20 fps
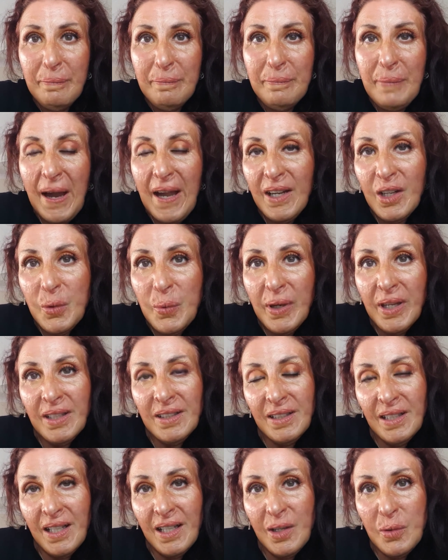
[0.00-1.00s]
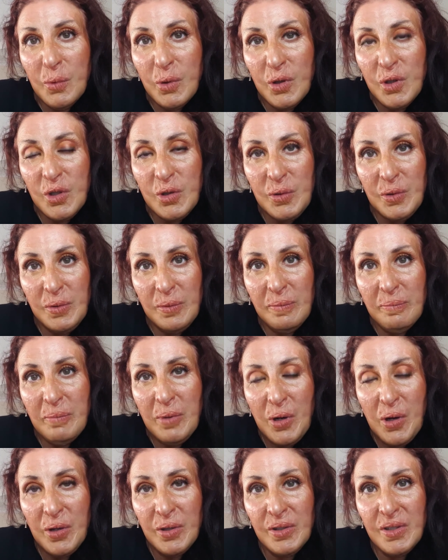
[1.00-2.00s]
Back when I was
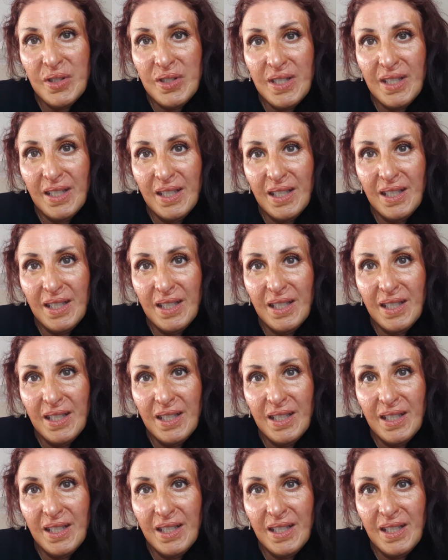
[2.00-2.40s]
burned,